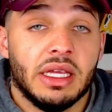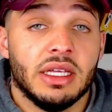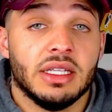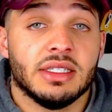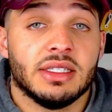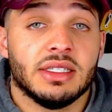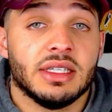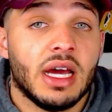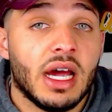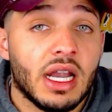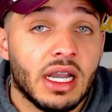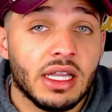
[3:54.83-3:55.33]

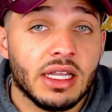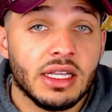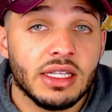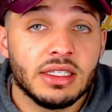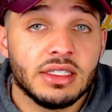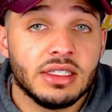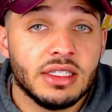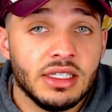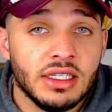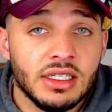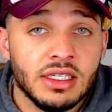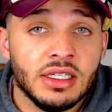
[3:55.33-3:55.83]
inside of the
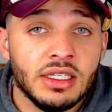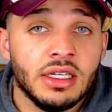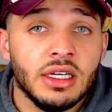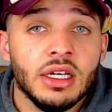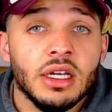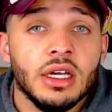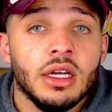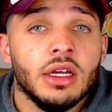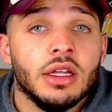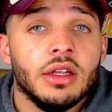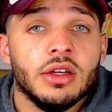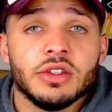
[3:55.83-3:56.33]
tent.
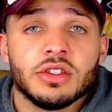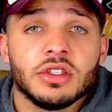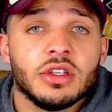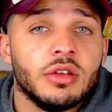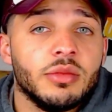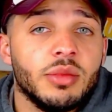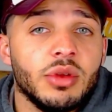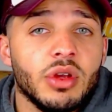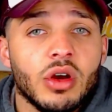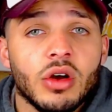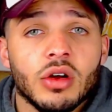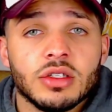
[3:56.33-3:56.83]
There's going to
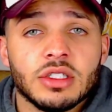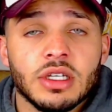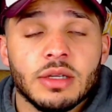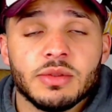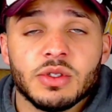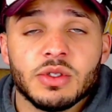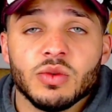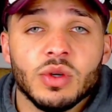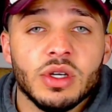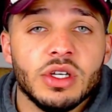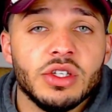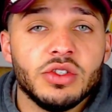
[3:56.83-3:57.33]
be all types
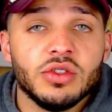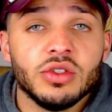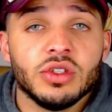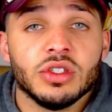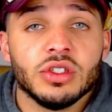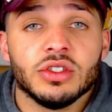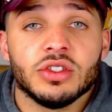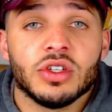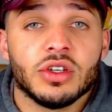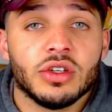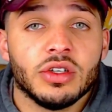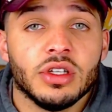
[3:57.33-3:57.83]
of ways. You
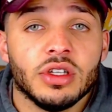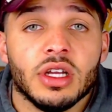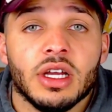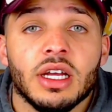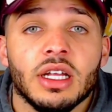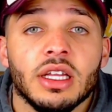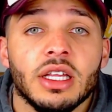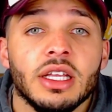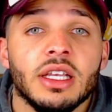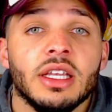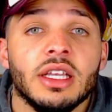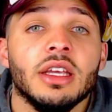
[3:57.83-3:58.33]
can turn the
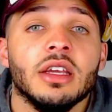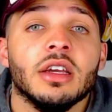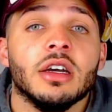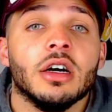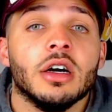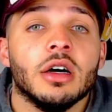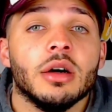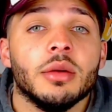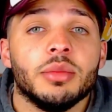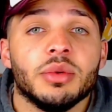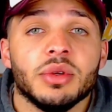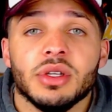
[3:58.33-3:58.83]
LED
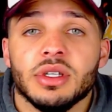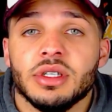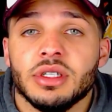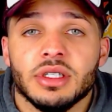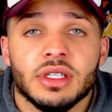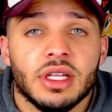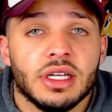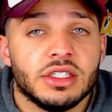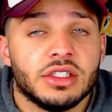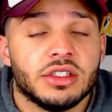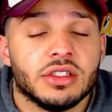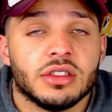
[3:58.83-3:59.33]
up, and then
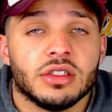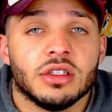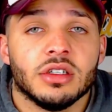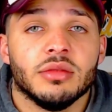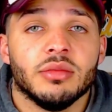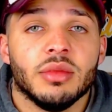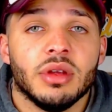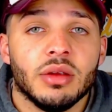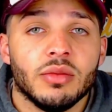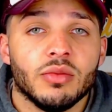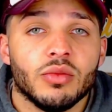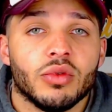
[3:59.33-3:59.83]
that's just going to
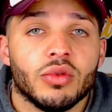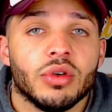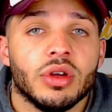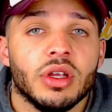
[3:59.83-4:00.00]
make more